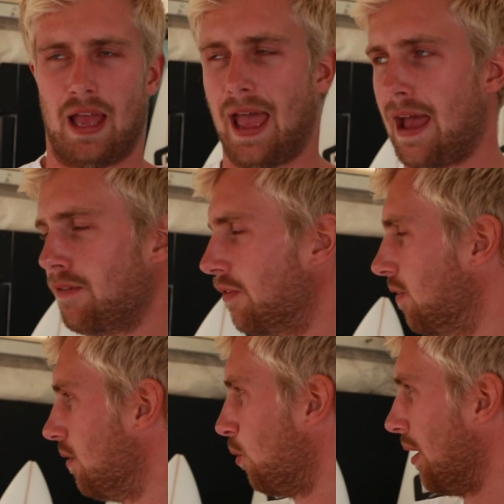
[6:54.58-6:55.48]
have
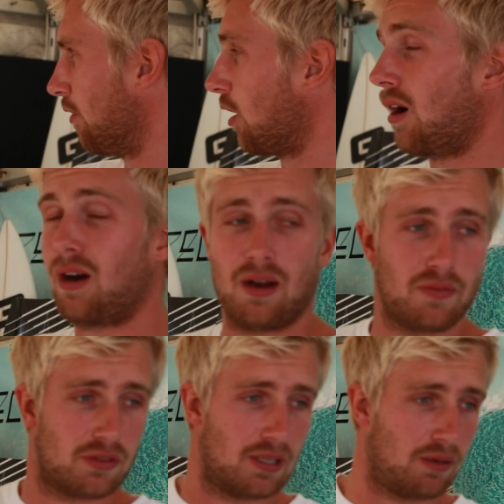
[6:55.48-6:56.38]
with
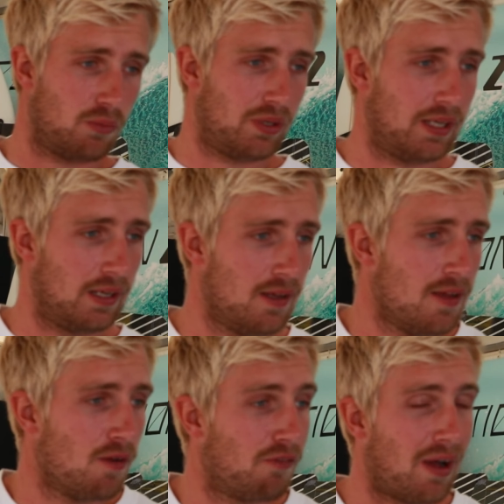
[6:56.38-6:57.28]
Carve, that we
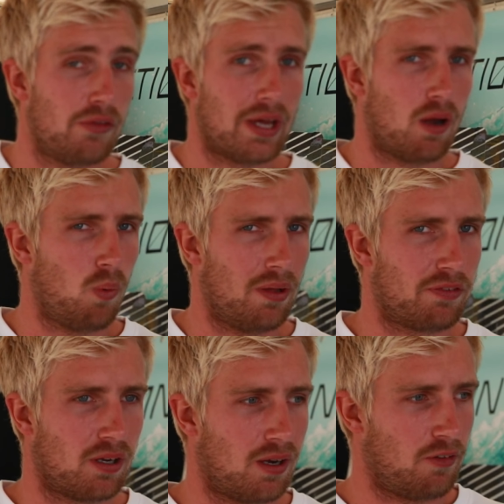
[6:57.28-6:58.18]
found out
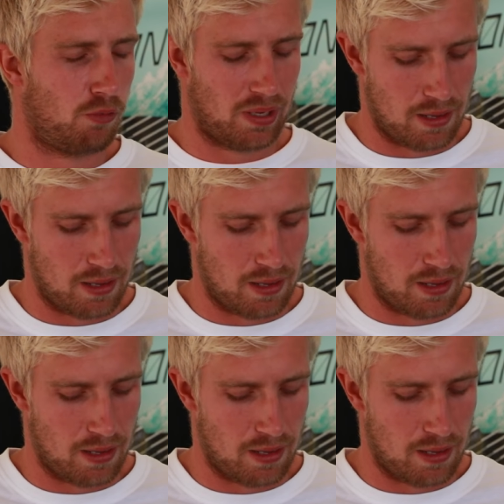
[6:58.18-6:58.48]
with Carve, we